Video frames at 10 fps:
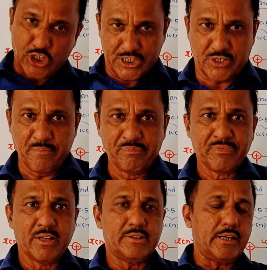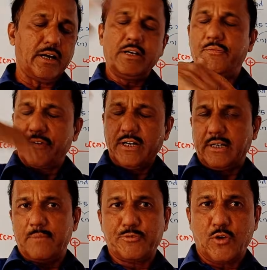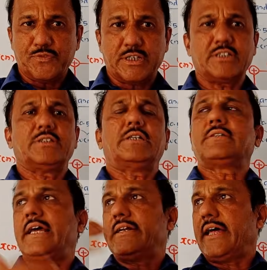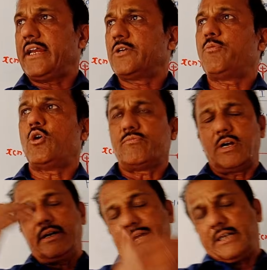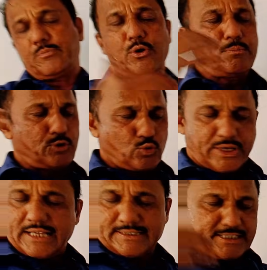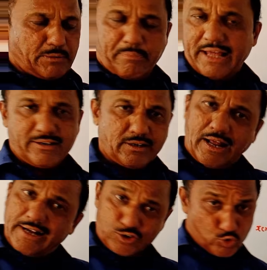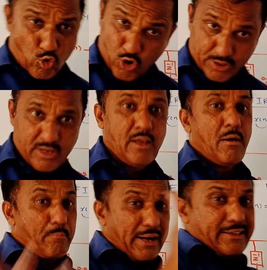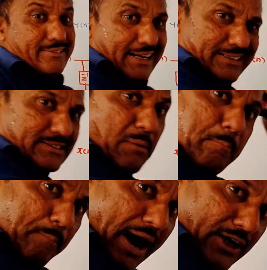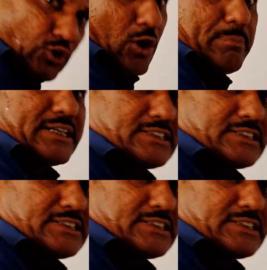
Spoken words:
such, there are different types of structures like direct form 1, direct form 2, cascade, parallel and so on. But that is the part of